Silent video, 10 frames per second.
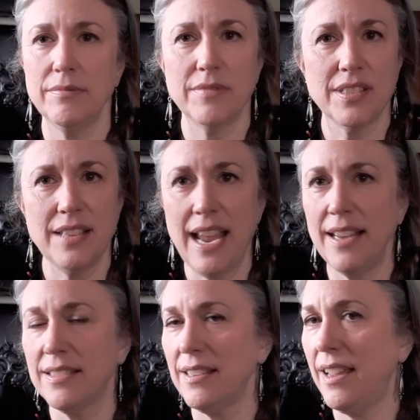
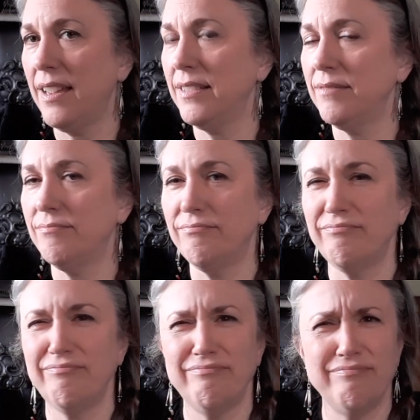snakes and
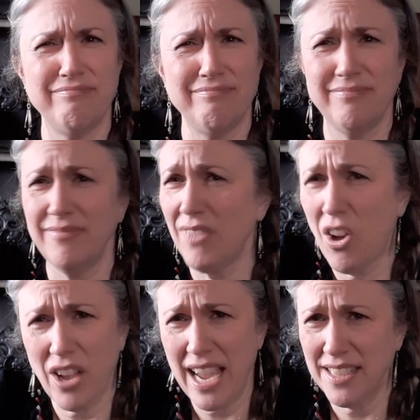
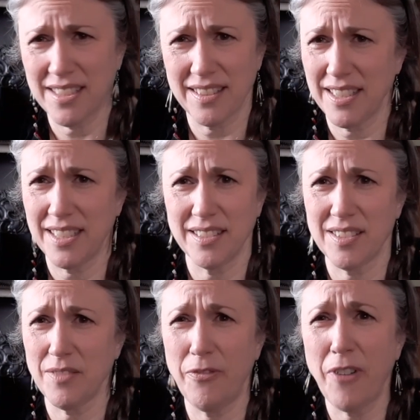all kinds of
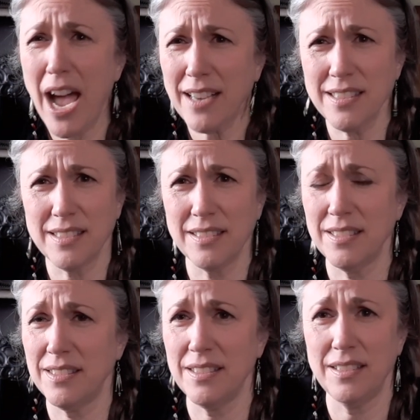things,
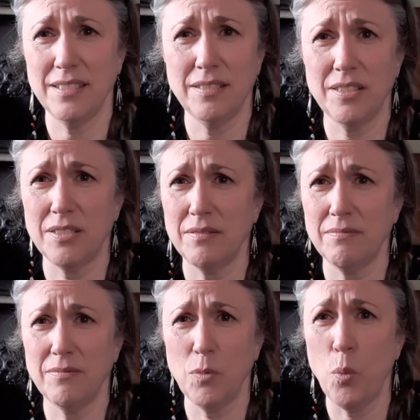foxes and
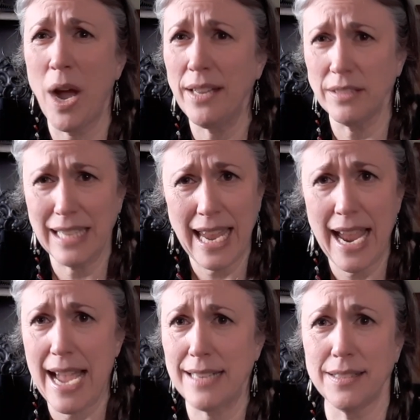wild
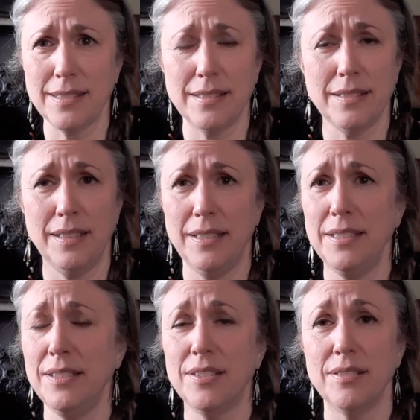cats
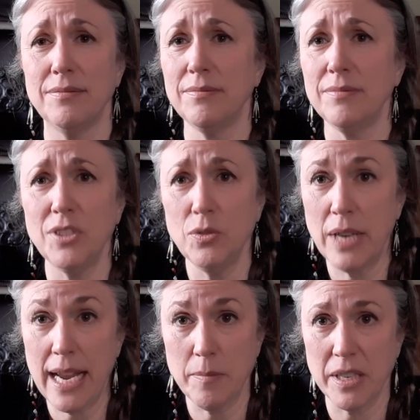and you
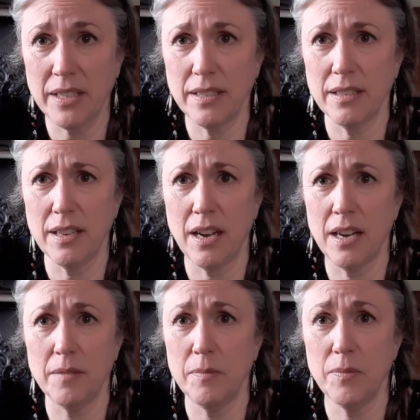name it.
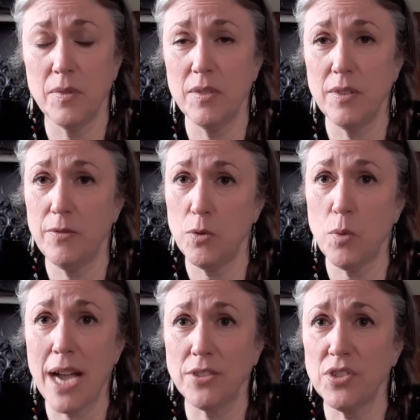If you
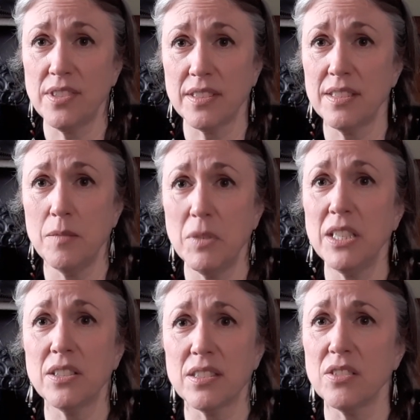watch 60
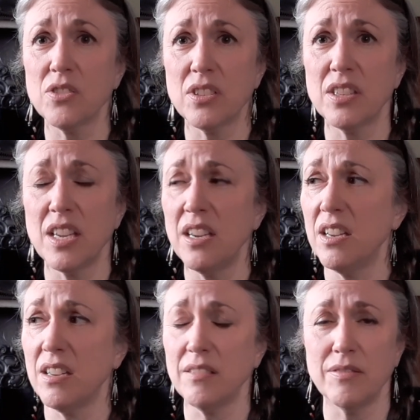Minutes,
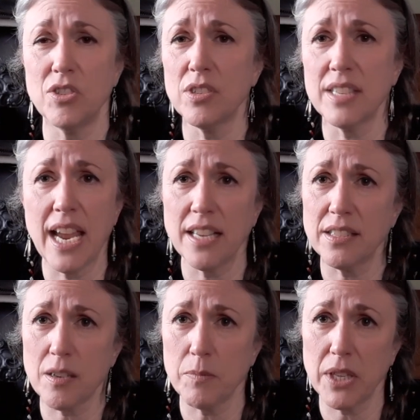they just had
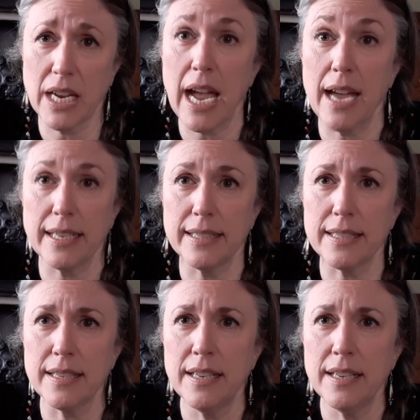something on it.